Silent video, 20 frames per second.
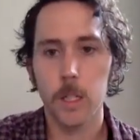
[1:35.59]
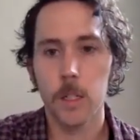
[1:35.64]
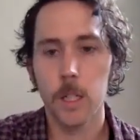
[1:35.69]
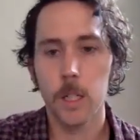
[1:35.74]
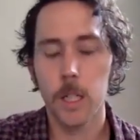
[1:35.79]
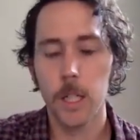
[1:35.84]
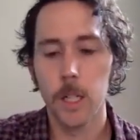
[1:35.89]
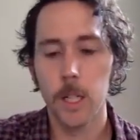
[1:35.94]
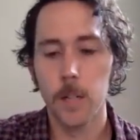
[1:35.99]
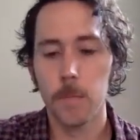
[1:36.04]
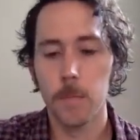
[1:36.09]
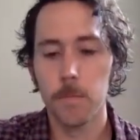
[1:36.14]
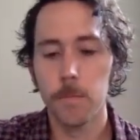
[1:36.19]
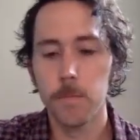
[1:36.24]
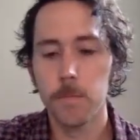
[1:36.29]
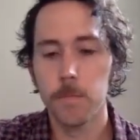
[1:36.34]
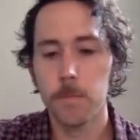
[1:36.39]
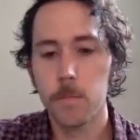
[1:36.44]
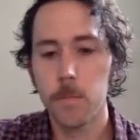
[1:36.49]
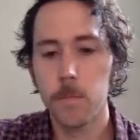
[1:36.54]

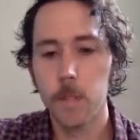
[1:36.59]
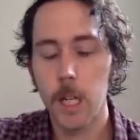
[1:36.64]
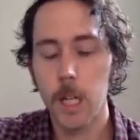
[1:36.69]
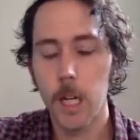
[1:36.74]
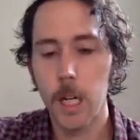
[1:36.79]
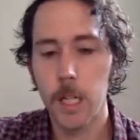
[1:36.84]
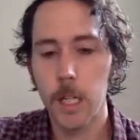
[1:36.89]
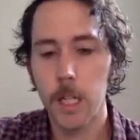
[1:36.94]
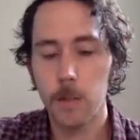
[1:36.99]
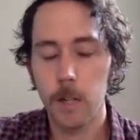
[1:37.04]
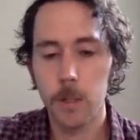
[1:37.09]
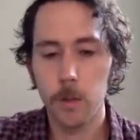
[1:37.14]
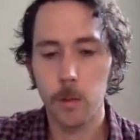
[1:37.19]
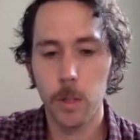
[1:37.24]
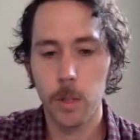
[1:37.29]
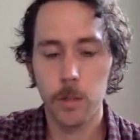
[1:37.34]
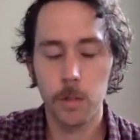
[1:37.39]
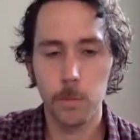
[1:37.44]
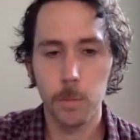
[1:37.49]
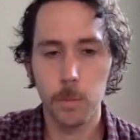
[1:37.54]
I
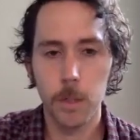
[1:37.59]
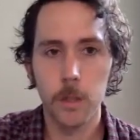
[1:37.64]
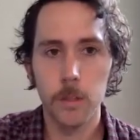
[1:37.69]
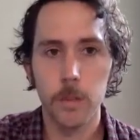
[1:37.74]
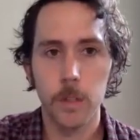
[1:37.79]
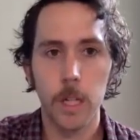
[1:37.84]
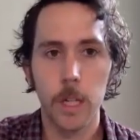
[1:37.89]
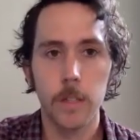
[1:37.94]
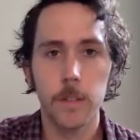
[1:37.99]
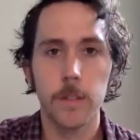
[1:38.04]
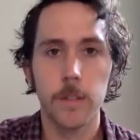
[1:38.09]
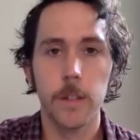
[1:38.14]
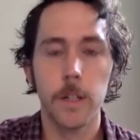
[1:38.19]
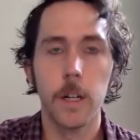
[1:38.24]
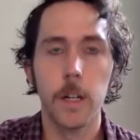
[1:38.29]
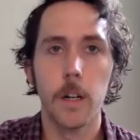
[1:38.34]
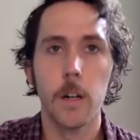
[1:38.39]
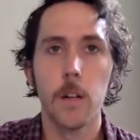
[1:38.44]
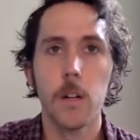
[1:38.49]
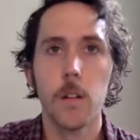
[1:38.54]
graduated computer science
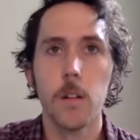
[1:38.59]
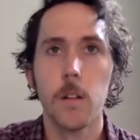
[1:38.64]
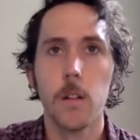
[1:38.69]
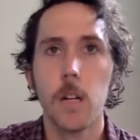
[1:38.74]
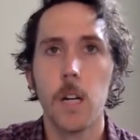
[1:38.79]
there.